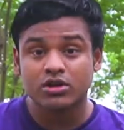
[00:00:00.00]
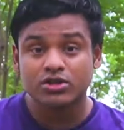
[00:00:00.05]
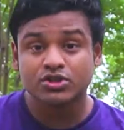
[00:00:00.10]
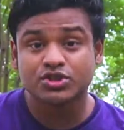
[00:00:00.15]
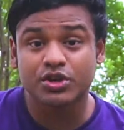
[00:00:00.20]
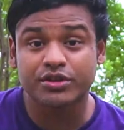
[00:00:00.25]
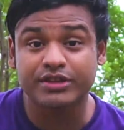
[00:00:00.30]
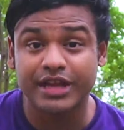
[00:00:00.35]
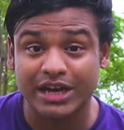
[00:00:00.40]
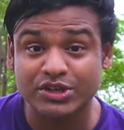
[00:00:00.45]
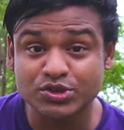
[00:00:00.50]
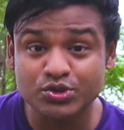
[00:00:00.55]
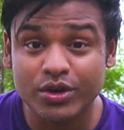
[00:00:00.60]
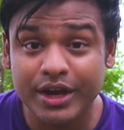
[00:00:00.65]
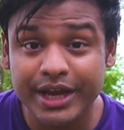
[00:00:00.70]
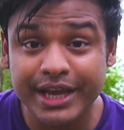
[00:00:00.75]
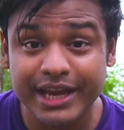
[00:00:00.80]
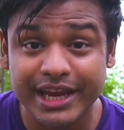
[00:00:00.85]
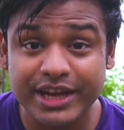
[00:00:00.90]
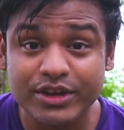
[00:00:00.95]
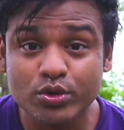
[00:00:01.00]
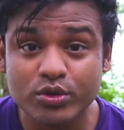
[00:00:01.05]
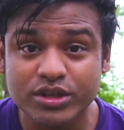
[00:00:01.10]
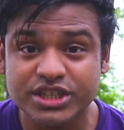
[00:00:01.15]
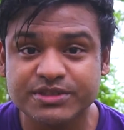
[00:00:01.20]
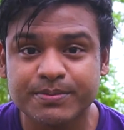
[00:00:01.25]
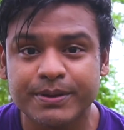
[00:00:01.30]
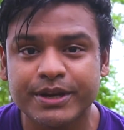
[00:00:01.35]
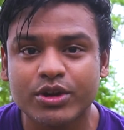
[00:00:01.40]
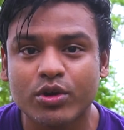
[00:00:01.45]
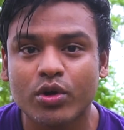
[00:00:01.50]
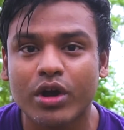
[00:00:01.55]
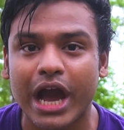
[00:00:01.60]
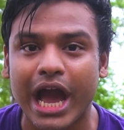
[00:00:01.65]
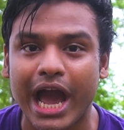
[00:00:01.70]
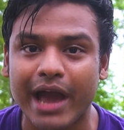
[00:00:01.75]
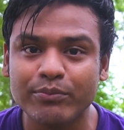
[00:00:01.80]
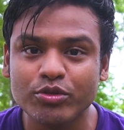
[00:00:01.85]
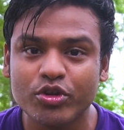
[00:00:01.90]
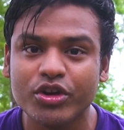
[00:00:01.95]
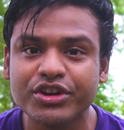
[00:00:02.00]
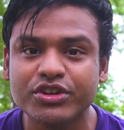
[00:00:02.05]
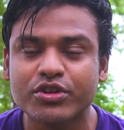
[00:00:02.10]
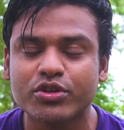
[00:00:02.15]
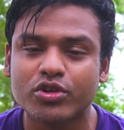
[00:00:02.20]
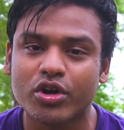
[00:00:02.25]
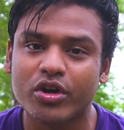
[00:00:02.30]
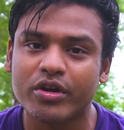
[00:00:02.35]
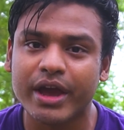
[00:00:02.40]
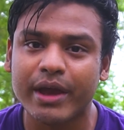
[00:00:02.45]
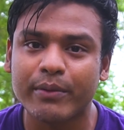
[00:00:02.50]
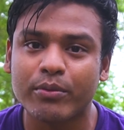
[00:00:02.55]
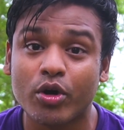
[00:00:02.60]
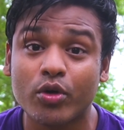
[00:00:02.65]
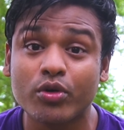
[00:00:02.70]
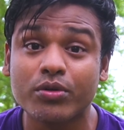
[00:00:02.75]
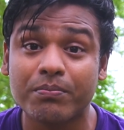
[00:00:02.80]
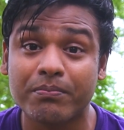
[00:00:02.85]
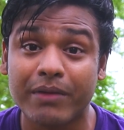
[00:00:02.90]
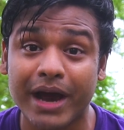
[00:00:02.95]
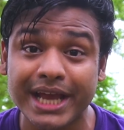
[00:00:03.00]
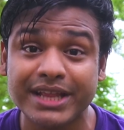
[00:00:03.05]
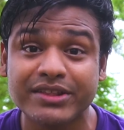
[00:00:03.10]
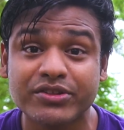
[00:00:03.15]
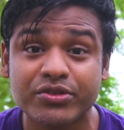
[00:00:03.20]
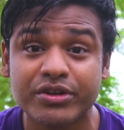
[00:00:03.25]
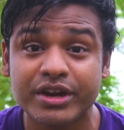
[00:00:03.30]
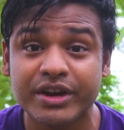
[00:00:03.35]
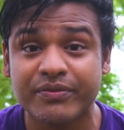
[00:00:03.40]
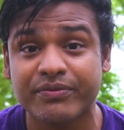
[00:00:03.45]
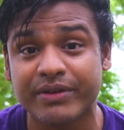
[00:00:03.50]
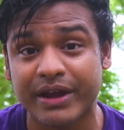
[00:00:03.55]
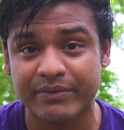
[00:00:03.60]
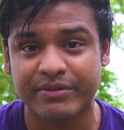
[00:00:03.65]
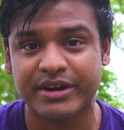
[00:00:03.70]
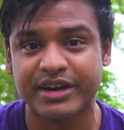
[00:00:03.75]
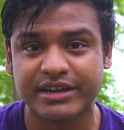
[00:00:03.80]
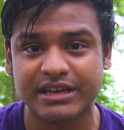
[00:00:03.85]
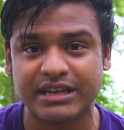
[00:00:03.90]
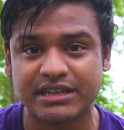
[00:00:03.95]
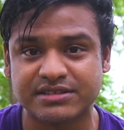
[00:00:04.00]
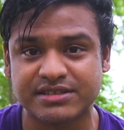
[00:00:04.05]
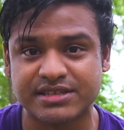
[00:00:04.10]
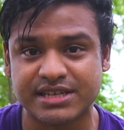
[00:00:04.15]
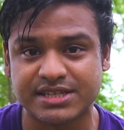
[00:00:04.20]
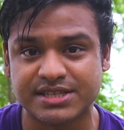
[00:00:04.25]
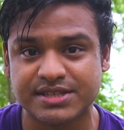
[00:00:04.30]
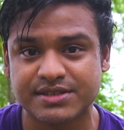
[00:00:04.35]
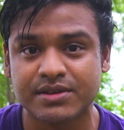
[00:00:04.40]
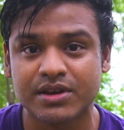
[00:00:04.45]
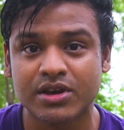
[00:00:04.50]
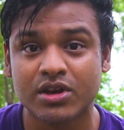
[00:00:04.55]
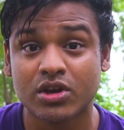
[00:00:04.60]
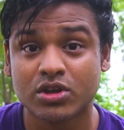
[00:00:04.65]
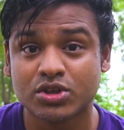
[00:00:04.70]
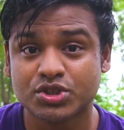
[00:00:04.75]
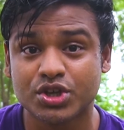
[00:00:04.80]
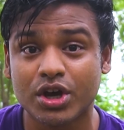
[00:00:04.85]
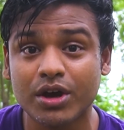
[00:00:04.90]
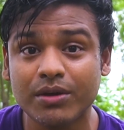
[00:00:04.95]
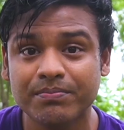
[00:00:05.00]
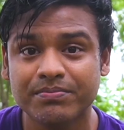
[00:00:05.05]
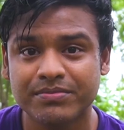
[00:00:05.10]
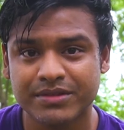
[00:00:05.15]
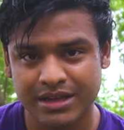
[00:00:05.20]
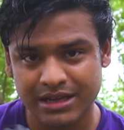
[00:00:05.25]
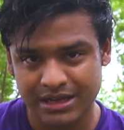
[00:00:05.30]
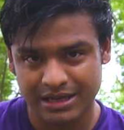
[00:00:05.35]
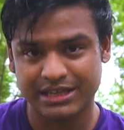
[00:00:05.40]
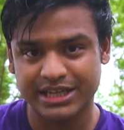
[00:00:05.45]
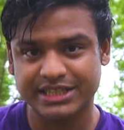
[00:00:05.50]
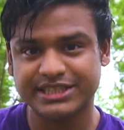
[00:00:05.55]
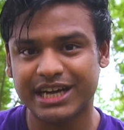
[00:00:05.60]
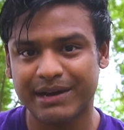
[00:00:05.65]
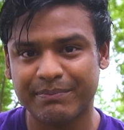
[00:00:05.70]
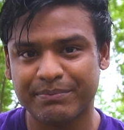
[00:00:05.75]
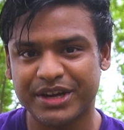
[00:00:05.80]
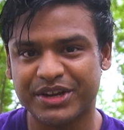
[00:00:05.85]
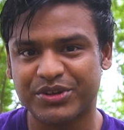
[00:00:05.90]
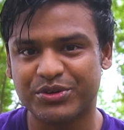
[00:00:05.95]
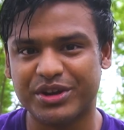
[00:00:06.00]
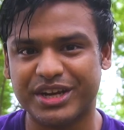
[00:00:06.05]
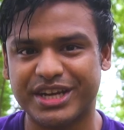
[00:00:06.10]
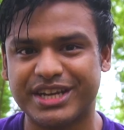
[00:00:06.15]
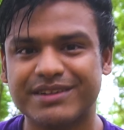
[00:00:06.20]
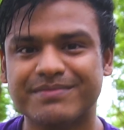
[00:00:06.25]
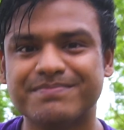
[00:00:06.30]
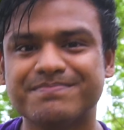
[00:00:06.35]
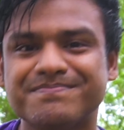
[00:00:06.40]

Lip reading: So that's why in today's video I'm going to talk about my 3 favorite lenses. So let's jump into it.